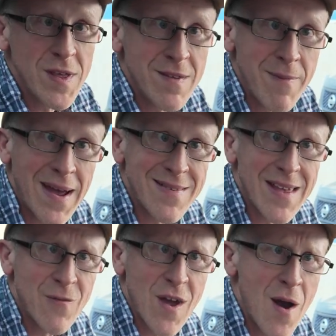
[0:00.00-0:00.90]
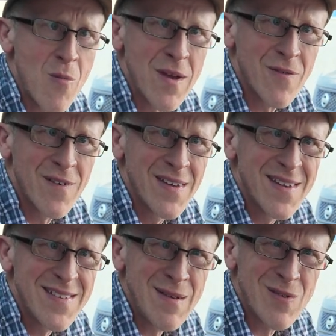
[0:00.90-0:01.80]
these Magsafe come with,
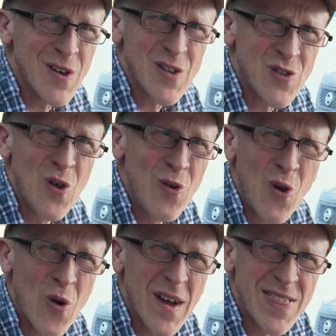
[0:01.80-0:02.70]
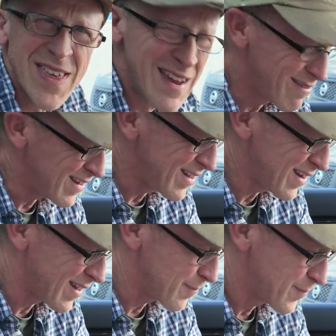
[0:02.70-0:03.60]
seems like too long a thing really,
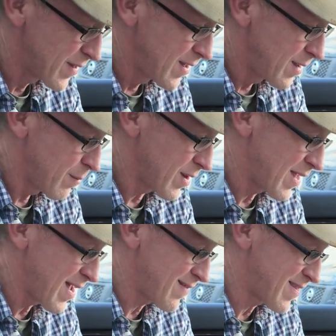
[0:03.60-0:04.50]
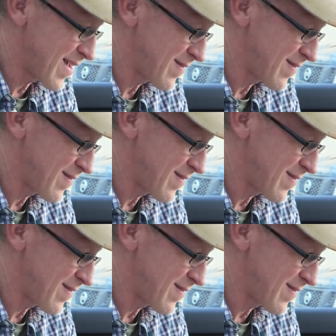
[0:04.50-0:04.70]
doesn't it? But I guess